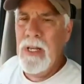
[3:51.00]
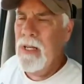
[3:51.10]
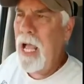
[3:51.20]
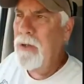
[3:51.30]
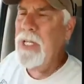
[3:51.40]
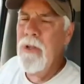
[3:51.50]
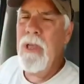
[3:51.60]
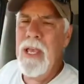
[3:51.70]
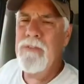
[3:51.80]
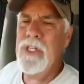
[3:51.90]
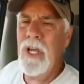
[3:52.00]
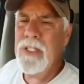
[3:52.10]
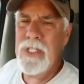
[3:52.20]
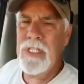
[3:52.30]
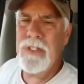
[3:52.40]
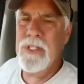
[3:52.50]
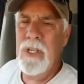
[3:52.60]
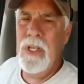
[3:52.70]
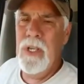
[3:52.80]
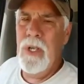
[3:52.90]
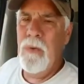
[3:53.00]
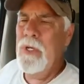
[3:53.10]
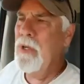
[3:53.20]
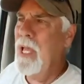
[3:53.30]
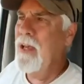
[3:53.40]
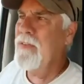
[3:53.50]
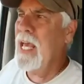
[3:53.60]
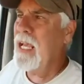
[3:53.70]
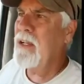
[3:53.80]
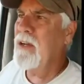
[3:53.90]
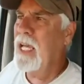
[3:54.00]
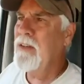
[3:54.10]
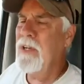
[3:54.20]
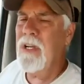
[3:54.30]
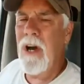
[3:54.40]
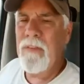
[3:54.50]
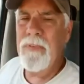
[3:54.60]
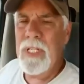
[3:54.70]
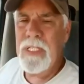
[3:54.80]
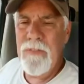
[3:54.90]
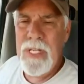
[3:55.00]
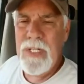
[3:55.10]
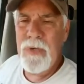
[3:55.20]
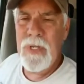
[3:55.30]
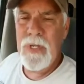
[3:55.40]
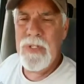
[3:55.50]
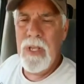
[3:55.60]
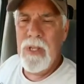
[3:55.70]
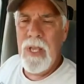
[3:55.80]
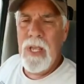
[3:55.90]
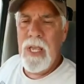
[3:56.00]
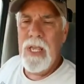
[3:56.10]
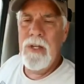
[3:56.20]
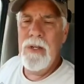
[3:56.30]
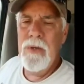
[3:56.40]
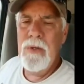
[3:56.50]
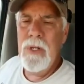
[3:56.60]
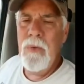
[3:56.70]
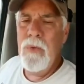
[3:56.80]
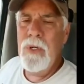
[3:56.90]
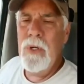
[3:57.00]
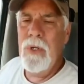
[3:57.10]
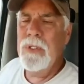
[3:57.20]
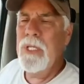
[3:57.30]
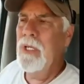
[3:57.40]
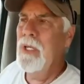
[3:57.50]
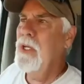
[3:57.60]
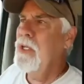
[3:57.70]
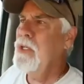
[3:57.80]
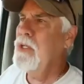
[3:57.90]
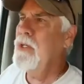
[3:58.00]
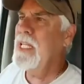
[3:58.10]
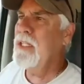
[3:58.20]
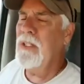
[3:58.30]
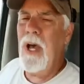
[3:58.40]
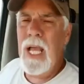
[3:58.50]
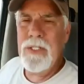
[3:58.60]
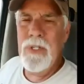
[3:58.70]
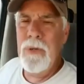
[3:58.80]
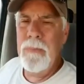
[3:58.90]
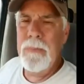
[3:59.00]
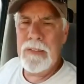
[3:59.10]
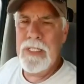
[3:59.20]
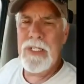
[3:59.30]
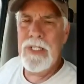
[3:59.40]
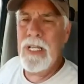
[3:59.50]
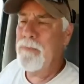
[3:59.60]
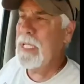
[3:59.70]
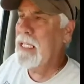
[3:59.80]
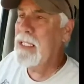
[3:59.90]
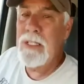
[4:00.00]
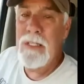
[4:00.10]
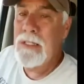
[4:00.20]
How can you have justice when you have that kind of a conflict of interest? And who in the world do you get to talk to about this stuff? Because